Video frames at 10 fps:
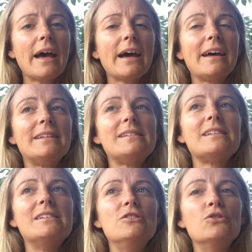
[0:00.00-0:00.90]
and
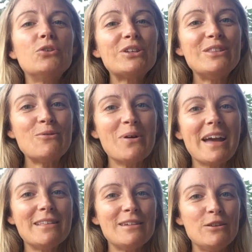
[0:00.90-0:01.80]
not in the
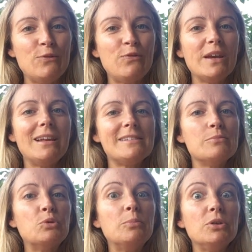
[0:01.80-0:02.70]
way that you feel is a
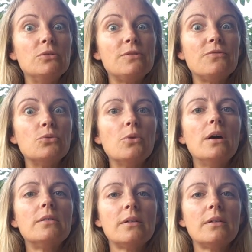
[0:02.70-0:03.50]
more beautiful